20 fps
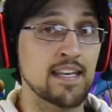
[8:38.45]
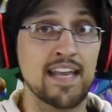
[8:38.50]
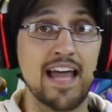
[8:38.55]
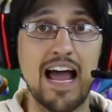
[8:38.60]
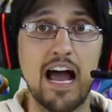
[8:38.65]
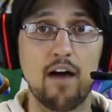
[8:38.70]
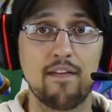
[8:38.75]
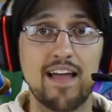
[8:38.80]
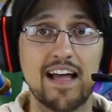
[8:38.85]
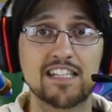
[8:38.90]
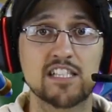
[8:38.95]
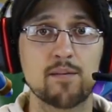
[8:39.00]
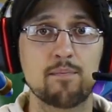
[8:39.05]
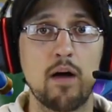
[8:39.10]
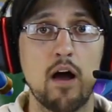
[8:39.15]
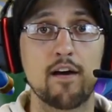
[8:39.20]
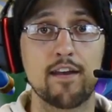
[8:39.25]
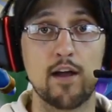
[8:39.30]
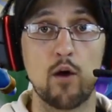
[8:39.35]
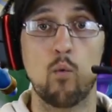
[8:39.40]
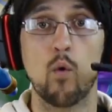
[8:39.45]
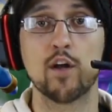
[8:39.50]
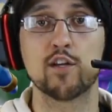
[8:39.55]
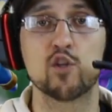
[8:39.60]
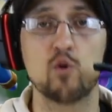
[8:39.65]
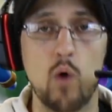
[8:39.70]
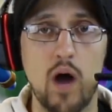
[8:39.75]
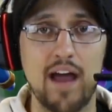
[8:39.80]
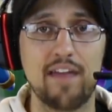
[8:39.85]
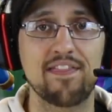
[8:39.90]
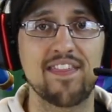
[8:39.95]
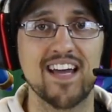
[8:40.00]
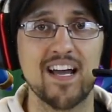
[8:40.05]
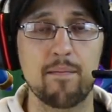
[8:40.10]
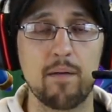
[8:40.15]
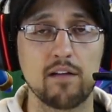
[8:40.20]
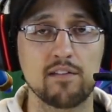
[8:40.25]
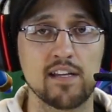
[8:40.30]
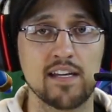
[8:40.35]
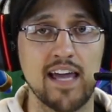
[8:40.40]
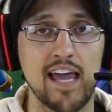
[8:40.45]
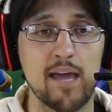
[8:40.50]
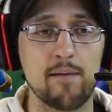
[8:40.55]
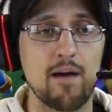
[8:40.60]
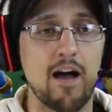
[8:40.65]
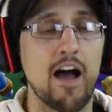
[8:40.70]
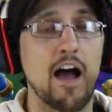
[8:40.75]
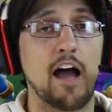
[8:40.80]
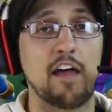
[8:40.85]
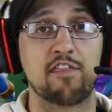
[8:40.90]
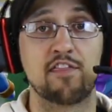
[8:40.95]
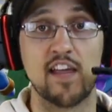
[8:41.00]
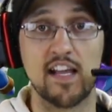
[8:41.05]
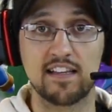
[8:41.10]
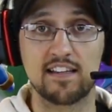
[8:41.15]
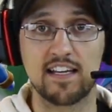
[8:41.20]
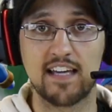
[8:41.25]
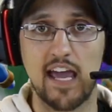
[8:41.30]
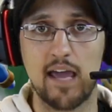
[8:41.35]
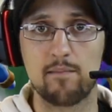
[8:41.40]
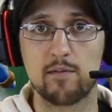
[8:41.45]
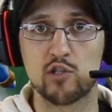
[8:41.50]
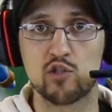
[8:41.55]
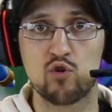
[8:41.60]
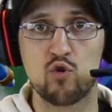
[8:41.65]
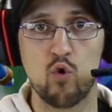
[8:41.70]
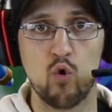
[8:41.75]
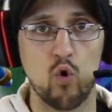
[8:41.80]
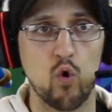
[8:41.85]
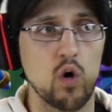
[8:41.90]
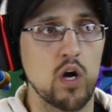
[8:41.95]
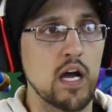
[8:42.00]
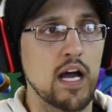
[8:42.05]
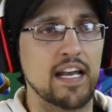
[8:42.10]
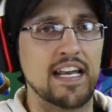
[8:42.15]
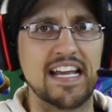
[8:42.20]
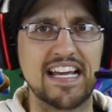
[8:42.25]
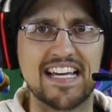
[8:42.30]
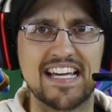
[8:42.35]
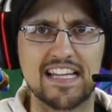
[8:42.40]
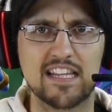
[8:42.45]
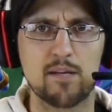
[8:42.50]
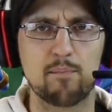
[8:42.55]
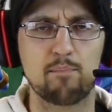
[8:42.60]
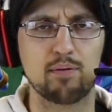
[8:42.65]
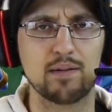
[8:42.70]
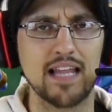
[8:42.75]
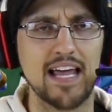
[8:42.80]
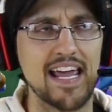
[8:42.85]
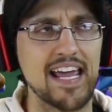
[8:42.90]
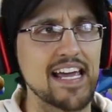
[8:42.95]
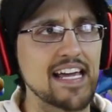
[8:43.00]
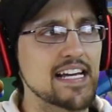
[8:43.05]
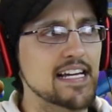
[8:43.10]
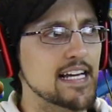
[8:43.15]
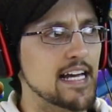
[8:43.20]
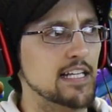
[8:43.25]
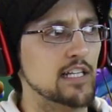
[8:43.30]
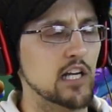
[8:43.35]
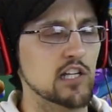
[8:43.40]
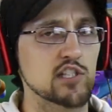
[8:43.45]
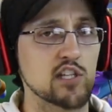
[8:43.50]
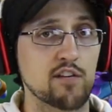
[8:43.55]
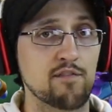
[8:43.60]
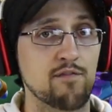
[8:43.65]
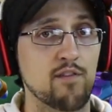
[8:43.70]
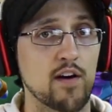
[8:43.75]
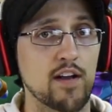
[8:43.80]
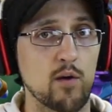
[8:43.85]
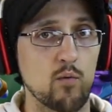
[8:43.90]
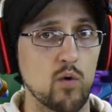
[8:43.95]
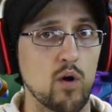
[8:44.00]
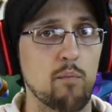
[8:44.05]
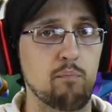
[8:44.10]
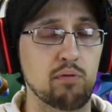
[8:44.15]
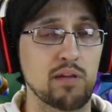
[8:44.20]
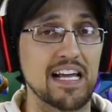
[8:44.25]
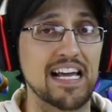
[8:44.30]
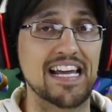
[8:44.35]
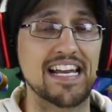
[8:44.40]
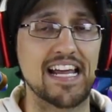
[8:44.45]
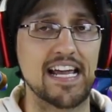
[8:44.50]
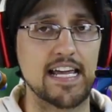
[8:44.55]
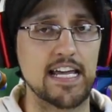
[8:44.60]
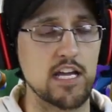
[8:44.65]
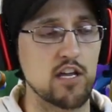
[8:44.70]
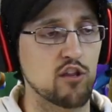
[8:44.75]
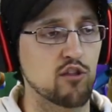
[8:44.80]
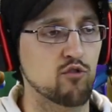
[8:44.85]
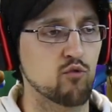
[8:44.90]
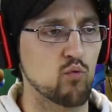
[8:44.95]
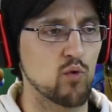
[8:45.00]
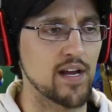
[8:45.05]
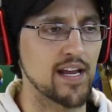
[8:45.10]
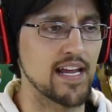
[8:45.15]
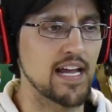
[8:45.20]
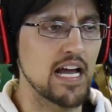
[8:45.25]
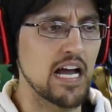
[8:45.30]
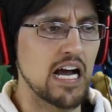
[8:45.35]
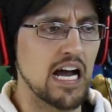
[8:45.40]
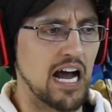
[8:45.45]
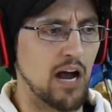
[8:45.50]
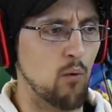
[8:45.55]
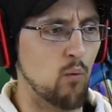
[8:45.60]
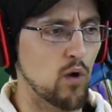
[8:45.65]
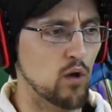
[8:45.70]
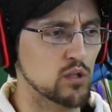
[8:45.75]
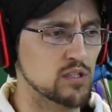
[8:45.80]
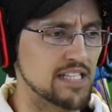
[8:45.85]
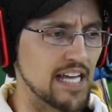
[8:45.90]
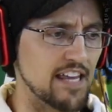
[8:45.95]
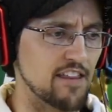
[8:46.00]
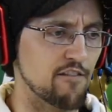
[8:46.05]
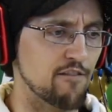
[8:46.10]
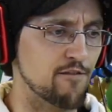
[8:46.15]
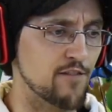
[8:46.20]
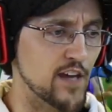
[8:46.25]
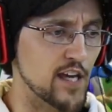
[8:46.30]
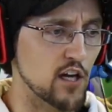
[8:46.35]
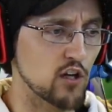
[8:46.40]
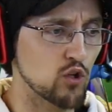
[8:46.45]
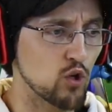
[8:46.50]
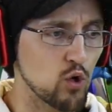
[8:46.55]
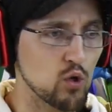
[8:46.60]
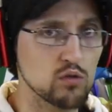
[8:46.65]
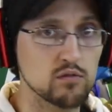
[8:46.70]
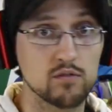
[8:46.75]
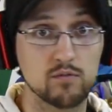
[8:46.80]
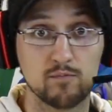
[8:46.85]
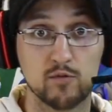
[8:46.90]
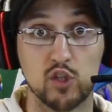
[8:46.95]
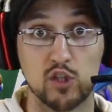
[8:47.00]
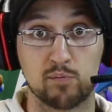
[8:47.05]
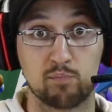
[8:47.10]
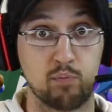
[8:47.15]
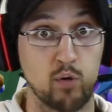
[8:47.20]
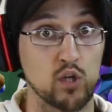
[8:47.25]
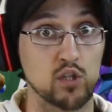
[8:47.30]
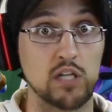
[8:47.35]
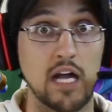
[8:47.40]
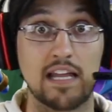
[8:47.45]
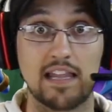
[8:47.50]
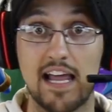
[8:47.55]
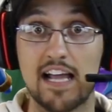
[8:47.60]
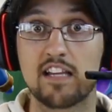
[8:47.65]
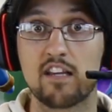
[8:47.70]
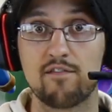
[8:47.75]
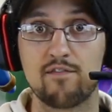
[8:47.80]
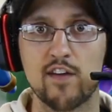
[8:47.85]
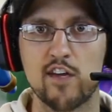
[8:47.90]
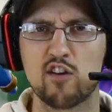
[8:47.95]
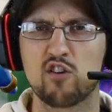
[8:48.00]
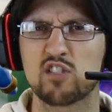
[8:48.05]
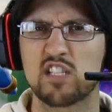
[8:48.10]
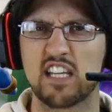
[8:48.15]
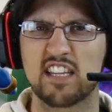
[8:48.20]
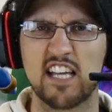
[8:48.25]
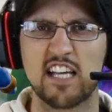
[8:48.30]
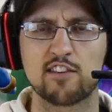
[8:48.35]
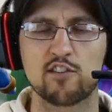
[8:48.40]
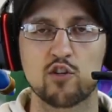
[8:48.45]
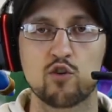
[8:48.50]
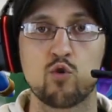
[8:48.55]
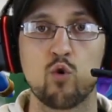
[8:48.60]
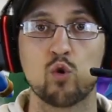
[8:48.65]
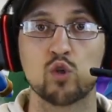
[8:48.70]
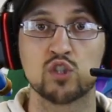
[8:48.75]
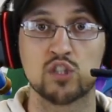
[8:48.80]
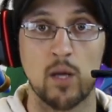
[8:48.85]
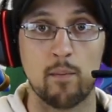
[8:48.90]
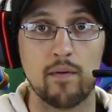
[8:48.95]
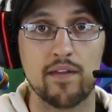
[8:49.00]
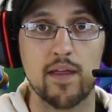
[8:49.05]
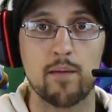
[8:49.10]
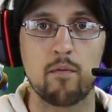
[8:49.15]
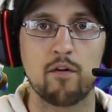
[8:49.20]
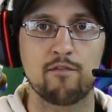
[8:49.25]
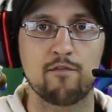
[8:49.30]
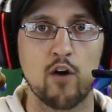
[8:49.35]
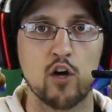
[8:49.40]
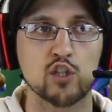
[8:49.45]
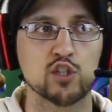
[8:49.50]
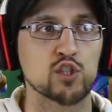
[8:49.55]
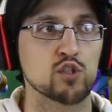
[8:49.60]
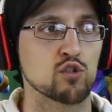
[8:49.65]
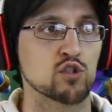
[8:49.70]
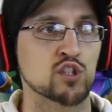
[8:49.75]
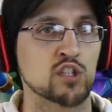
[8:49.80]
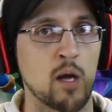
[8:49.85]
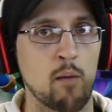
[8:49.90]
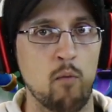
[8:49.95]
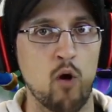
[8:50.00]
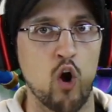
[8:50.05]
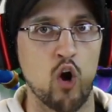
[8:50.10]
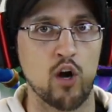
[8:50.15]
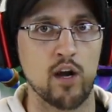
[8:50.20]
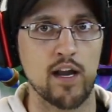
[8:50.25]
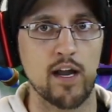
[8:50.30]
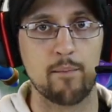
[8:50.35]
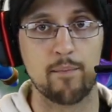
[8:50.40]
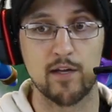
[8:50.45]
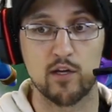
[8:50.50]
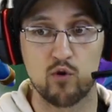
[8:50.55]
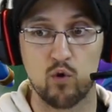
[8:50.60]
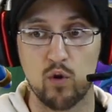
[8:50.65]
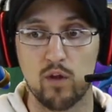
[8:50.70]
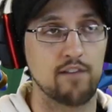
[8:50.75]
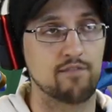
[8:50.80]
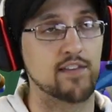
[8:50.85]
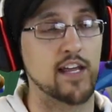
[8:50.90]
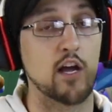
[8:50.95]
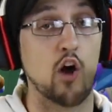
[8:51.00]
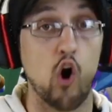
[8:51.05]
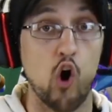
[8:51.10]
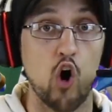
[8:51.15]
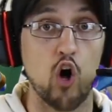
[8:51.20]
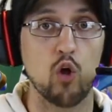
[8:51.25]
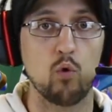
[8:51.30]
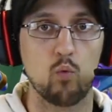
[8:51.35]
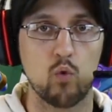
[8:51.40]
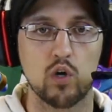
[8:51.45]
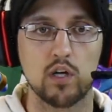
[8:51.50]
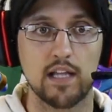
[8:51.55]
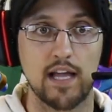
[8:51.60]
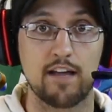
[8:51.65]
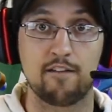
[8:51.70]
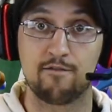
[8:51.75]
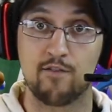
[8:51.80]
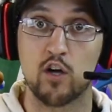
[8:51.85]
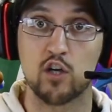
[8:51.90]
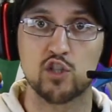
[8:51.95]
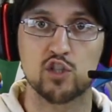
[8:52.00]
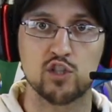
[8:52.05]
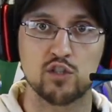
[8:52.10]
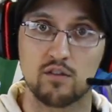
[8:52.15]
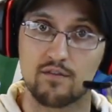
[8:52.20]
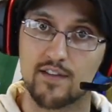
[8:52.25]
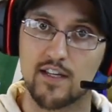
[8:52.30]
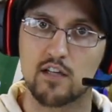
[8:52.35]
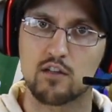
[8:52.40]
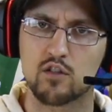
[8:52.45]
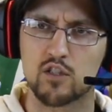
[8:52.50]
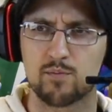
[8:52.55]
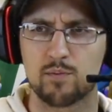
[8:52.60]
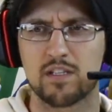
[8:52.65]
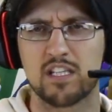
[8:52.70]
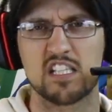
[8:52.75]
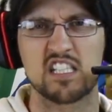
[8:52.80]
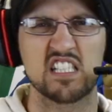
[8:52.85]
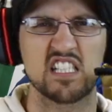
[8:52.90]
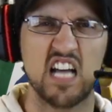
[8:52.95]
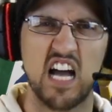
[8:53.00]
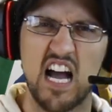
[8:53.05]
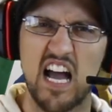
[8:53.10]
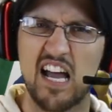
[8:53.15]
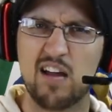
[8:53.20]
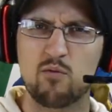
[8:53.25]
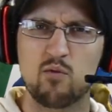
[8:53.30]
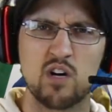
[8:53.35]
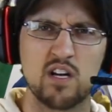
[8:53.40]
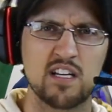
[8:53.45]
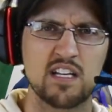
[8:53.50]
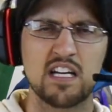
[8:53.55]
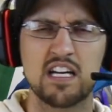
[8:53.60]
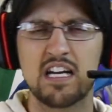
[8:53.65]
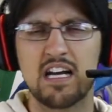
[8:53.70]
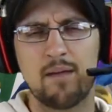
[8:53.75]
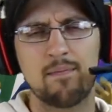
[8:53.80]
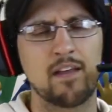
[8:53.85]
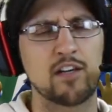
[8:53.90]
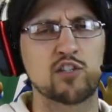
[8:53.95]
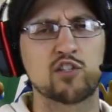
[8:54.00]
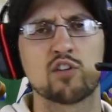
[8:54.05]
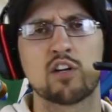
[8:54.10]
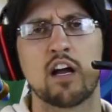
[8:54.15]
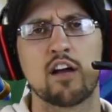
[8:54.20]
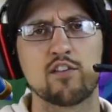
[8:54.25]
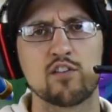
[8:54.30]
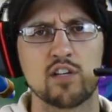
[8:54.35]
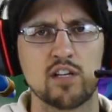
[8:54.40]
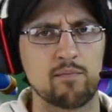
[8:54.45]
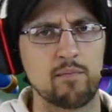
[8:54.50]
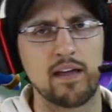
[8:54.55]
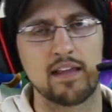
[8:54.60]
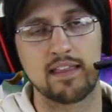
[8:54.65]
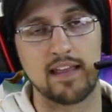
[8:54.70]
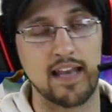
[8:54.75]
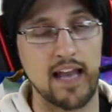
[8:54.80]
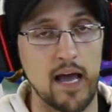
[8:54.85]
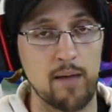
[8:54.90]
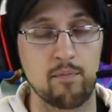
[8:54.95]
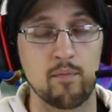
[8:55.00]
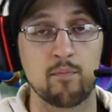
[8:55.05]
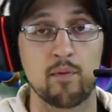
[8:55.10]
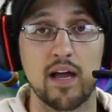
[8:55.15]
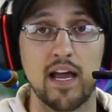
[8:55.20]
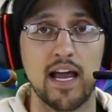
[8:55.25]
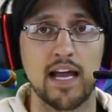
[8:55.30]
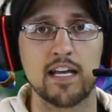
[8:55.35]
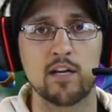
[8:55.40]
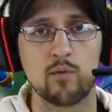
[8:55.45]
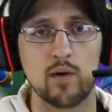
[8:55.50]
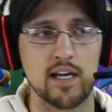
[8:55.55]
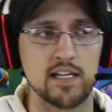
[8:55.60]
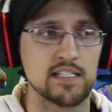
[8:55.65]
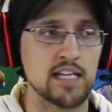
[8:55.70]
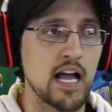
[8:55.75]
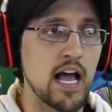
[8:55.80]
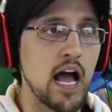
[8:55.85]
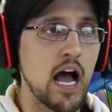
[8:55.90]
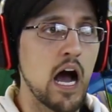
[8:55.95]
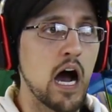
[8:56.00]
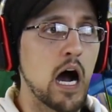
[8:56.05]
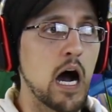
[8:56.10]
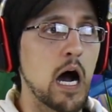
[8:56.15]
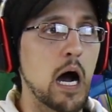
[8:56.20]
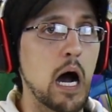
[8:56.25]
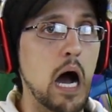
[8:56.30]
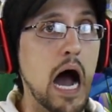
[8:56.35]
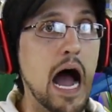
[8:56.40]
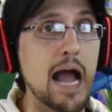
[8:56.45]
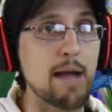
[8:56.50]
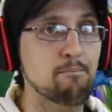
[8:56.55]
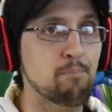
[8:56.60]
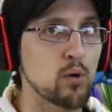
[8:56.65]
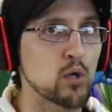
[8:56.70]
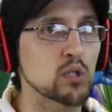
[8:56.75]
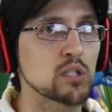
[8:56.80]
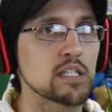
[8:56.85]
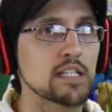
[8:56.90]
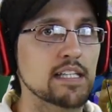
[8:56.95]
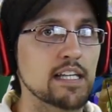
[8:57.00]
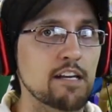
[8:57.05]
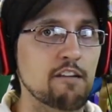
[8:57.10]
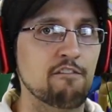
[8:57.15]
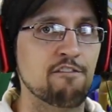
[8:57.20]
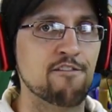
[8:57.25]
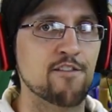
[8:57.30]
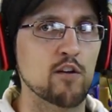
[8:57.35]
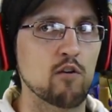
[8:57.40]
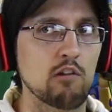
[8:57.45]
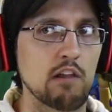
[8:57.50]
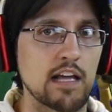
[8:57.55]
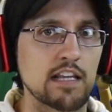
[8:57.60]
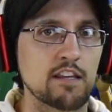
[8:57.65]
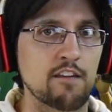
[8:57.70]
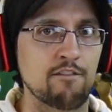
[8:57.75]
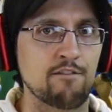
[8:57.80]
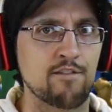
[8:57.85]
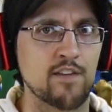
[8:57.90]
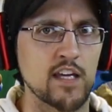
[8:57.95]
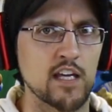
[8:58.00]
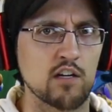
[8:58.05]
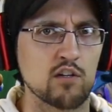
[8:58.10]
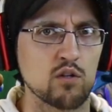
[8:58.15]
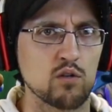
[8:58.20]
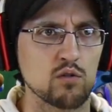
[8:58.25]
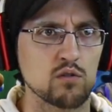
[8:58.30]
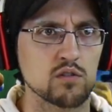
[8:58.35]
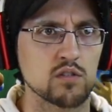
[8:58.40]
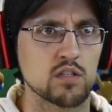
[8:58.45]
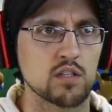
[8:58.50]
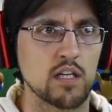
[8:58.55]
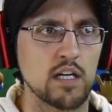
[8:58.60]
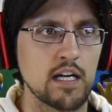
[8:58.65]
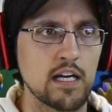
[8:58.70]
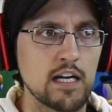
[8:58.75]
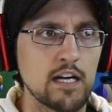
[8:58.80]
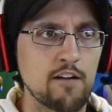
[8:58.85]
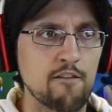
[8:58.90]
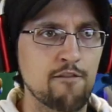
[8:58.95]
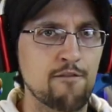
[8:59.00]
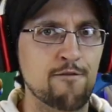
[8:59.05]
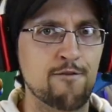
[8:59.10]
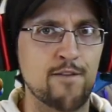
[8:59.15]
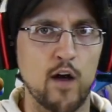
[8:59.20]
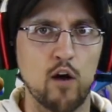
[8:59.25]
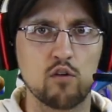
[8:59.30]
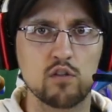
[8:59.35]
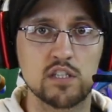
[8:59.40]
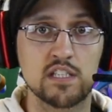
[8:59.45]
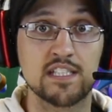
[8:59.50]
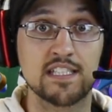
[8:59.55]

Now, that's about it. What do I think about the game? I think the game is cool. I didn't get to play it. It does look fun. I will play it at E3. I will say the vehicles, just personally, I like the vehicles. I think they're cool. Some of them are functional, some aren't. It'd be cool if they all were like functional vehicles, but the Sky one, I'm not sure how you can make that happen. But anyways, I personally didn't feel like the vehicles felt